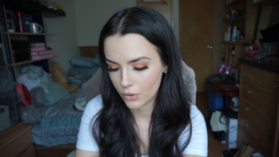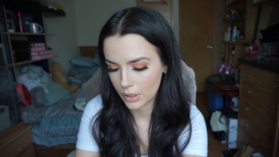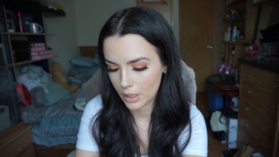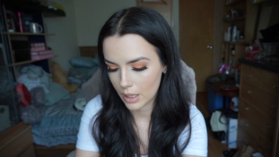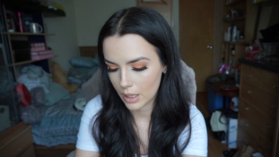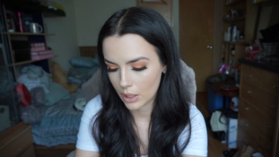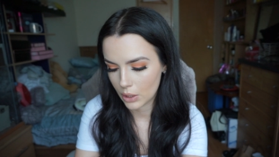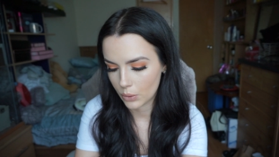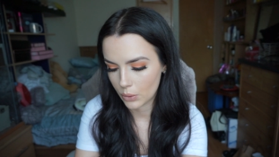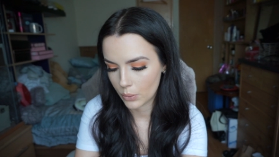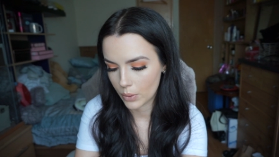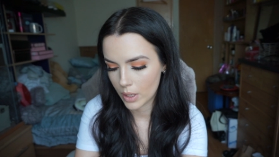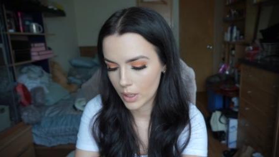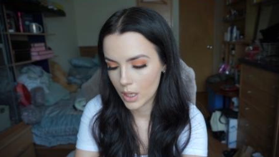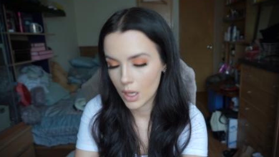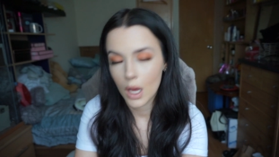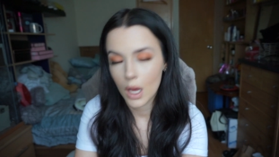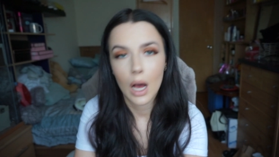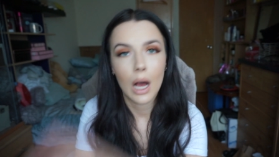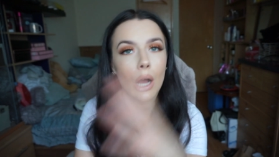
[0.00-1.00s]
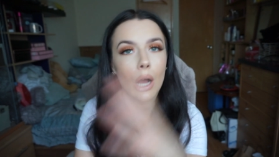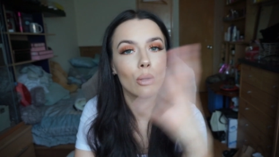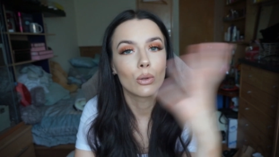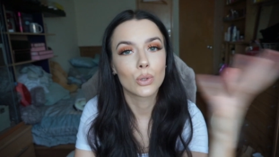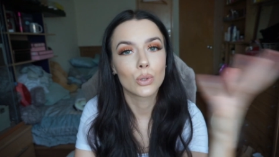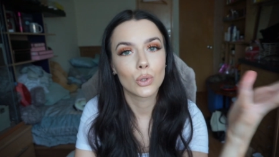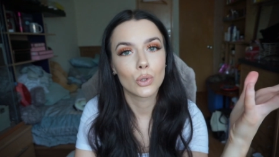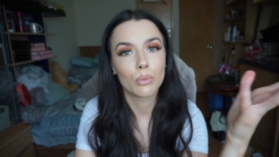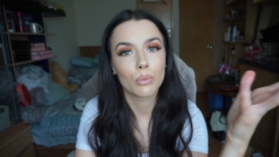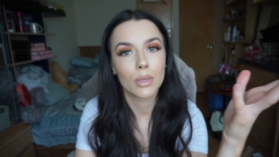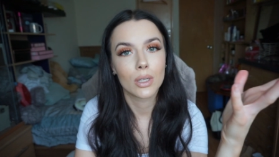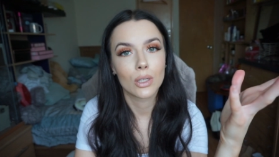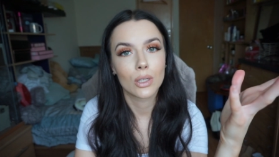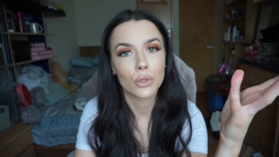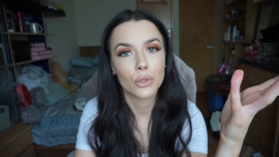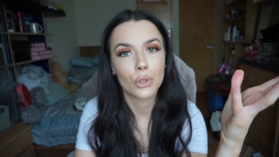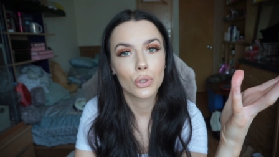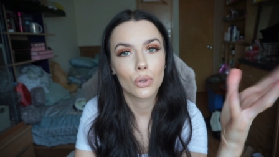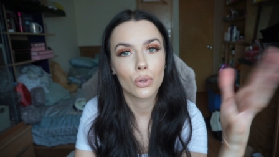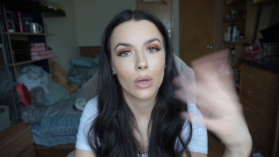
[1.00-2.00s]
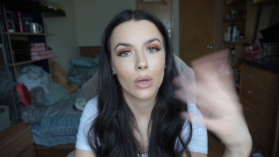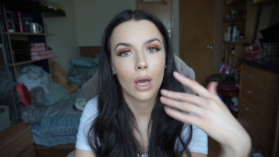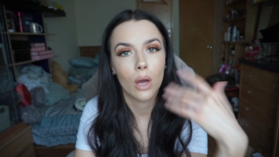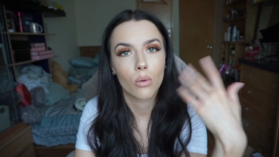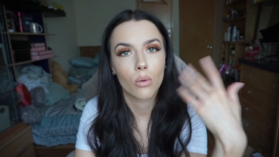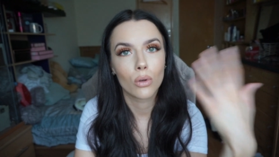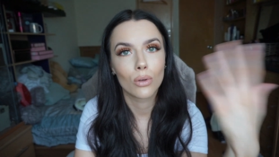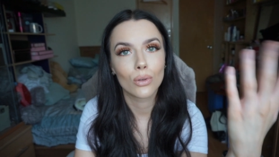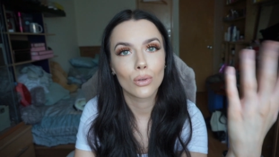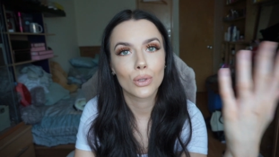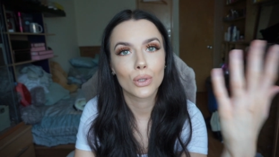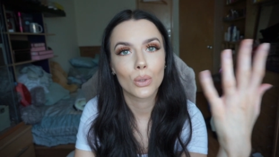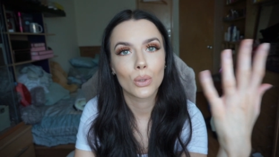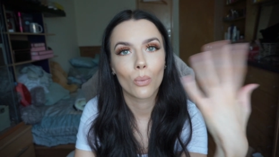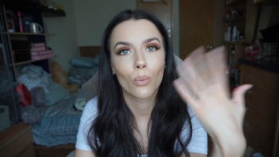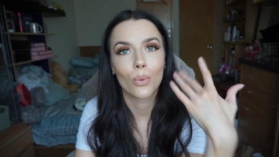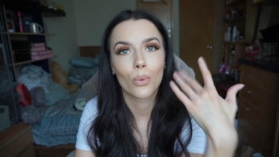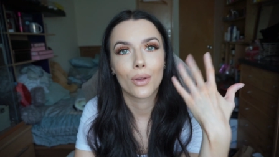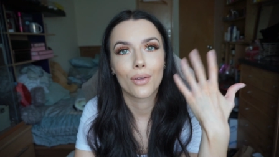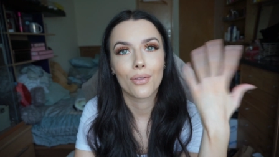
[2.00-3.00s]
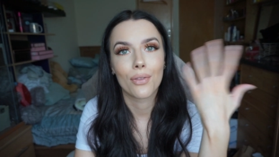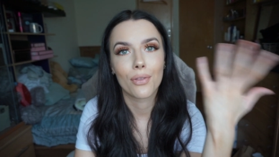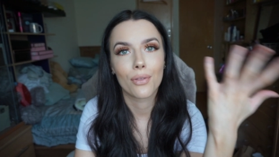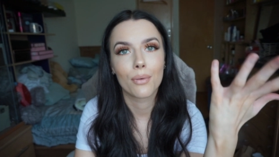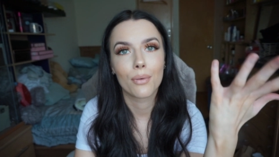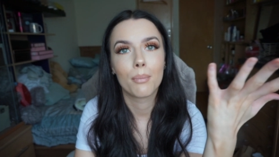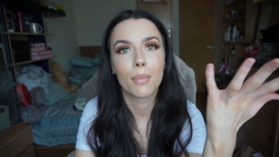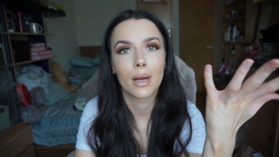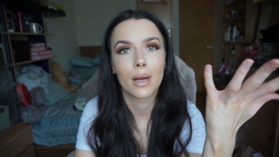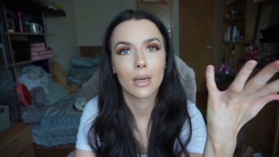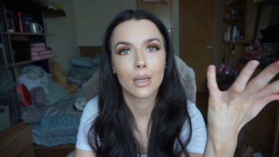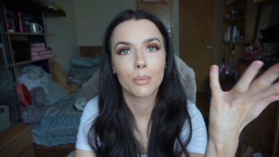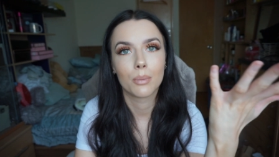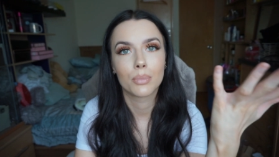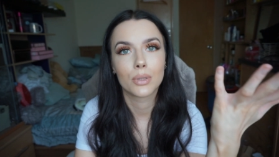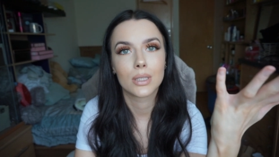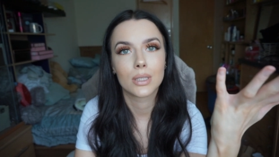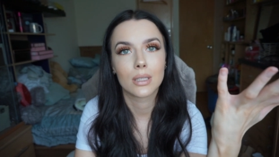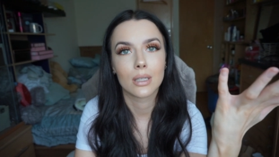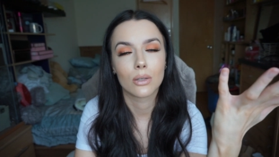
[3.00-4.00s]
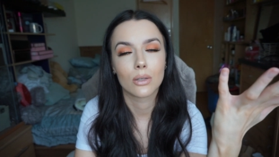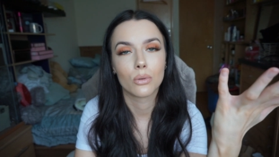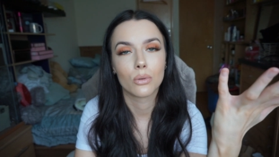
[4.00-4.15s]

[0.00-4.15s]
Now I'll zoom in and show you how it looks with my lipstick